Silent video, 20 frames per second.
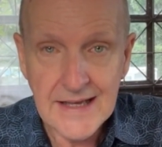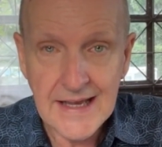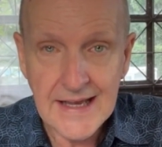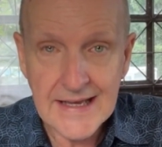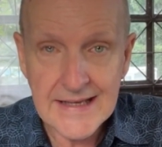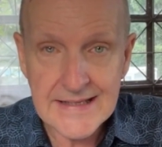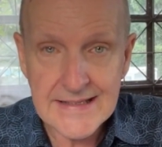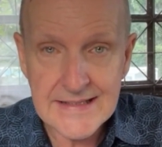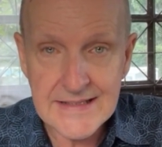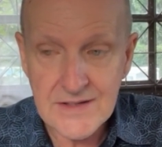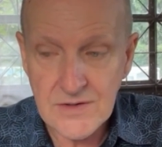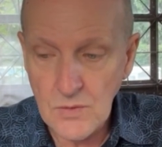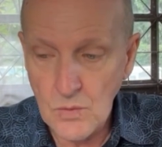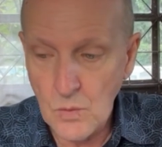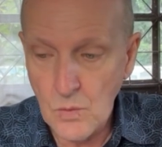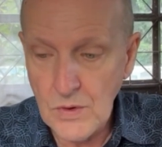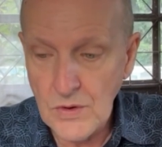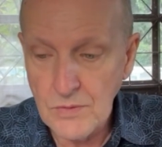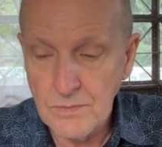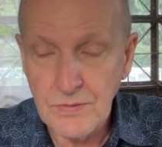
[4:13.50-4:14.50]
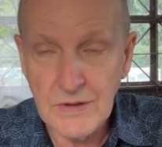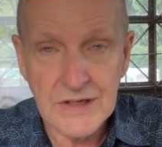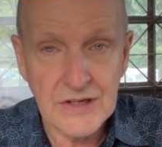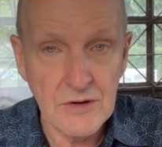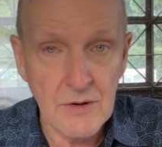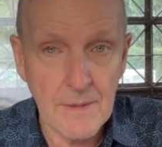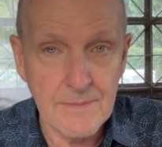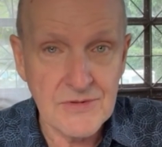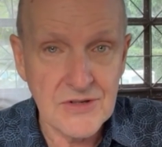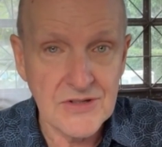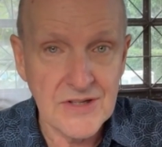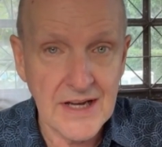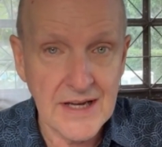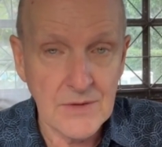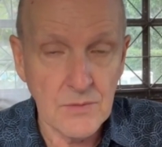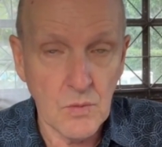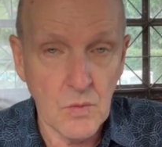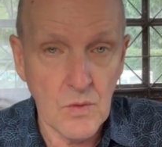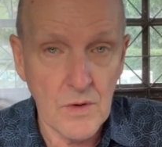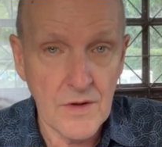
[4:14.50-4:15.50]
and we'll bring you up to
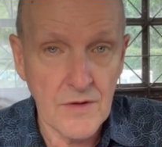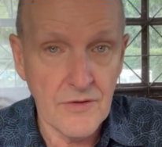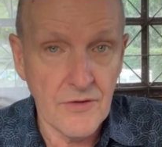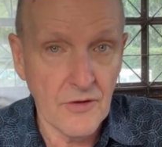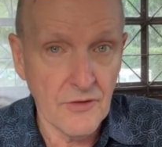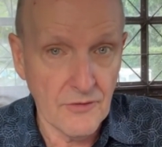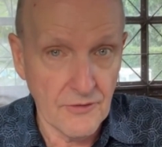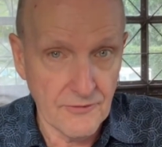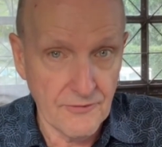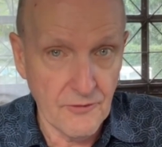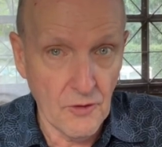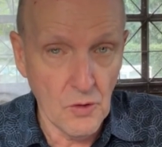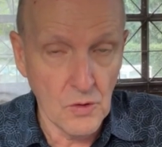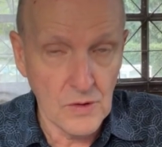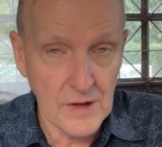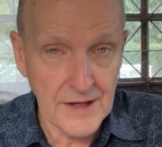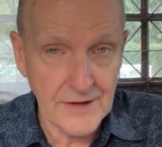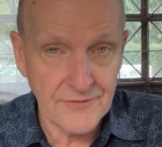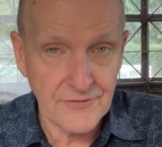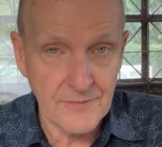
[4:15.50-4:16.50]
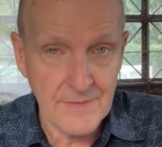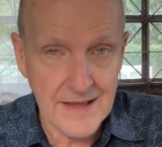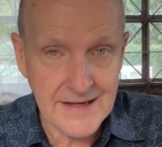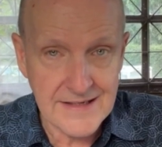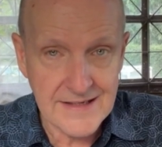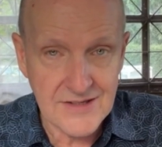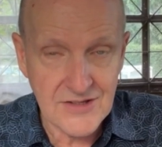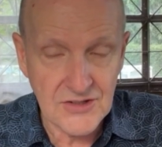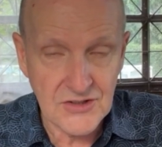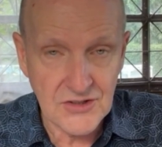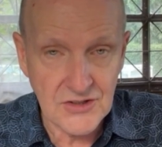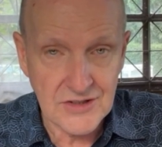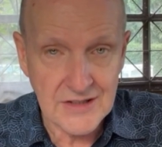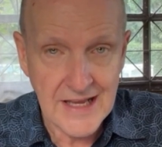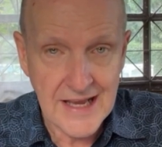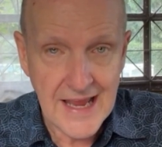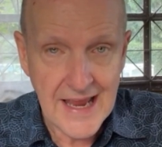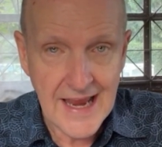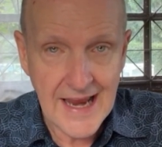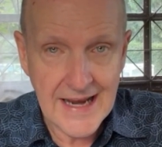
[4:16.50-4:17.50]
date with the fallout from that decision,
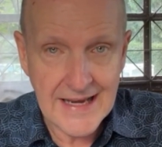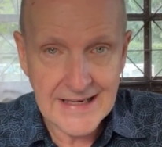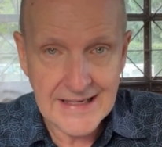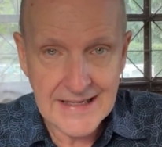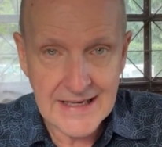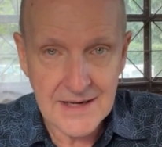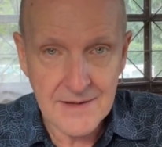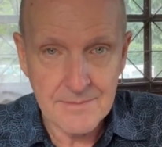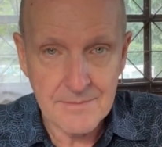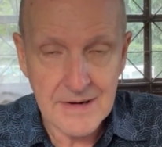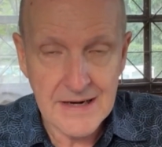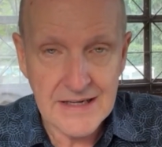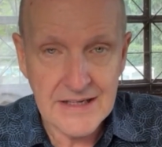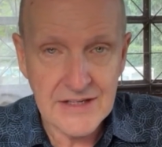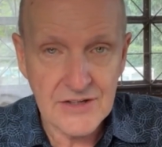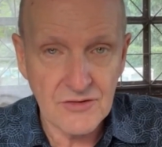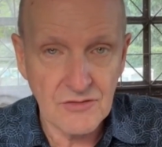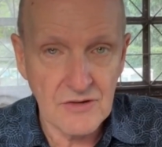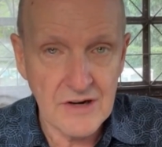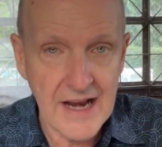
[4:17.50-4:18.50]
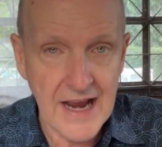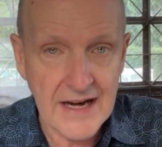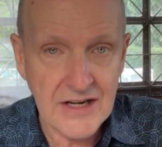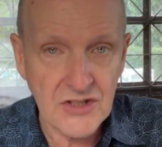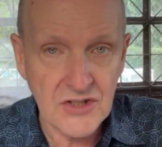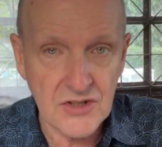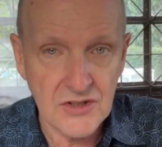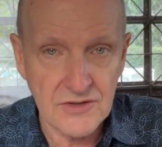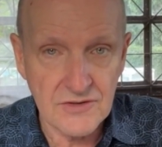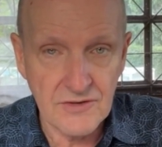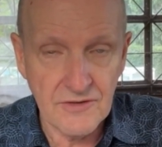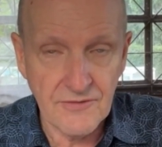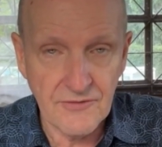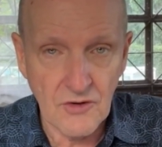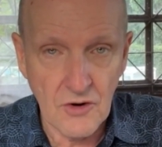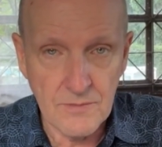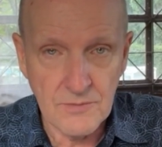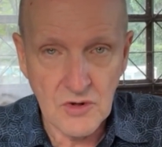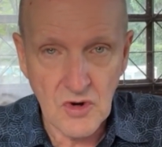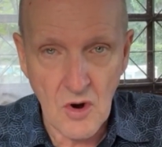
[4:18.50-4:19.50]
any immediate reaction
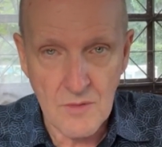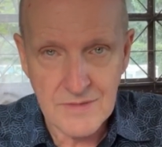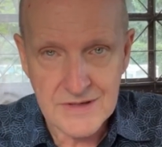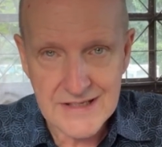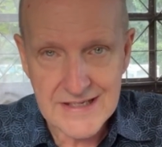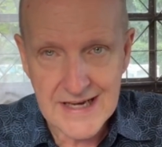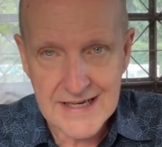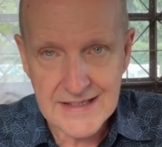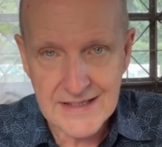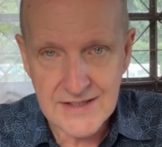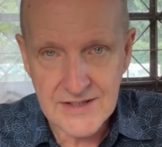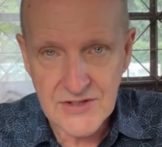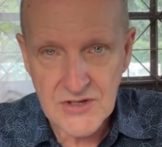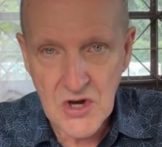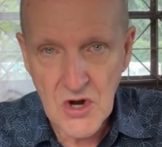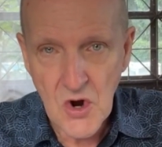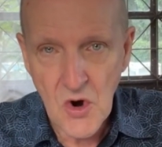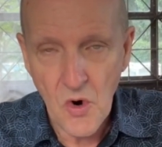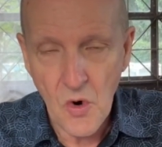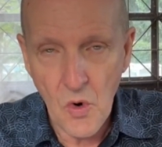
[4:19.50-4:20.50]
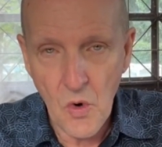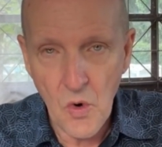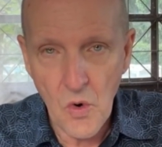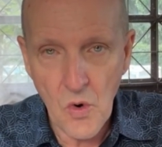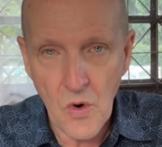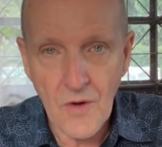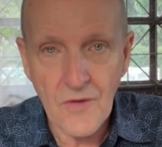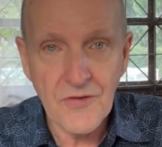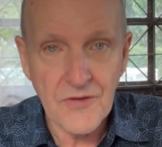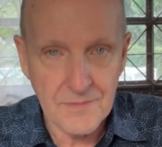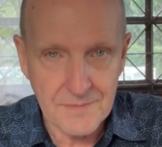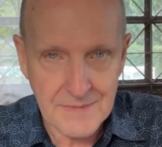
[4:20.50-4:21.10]
from commentators or the